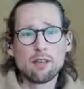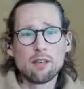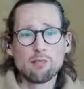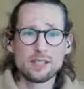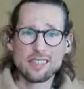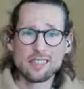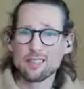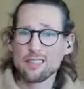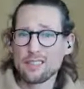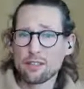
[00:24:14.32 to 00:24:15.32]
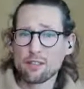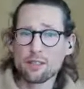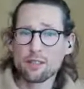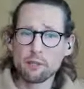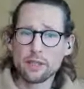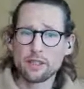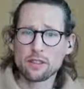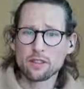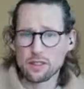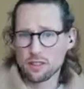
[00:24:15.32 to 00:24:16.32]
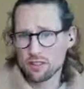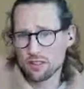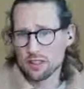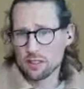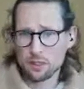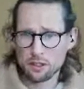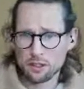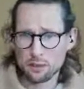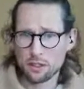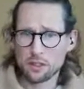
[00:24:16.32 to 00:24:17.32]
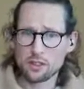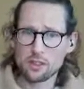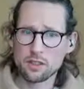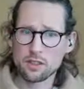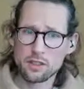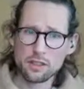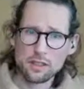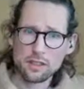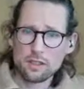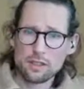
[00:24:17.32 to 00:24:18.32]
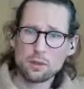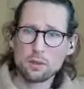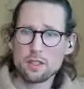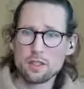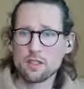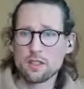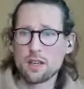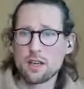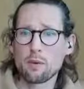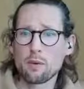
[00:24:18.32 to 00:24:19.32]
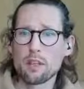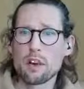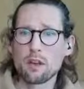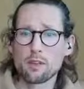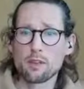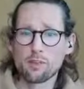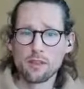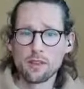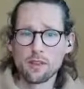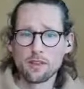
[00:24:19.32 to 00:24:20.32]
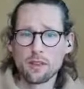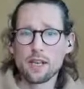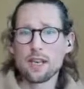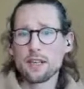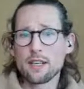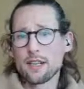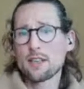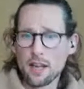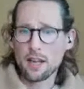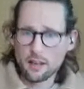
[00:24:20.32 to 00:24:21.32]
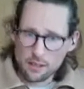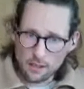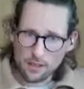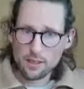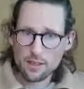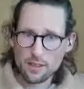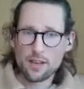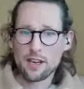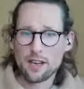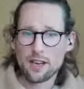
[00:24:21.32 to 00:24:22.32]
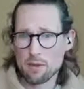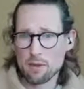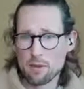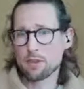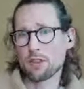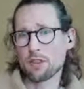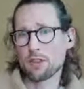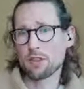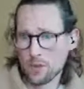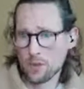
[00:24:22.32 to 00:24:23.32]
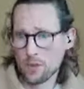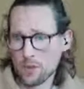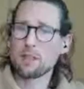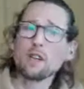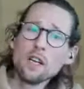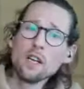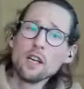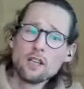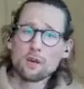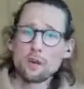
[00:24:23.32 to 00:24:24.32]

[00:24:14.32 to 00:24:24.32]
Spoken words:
But they don't know anything about it. So they just see a bunch of words and then they just say, well, this is not how we talk, right? And they start editing. And then maybe it goes to risk and maybe it go.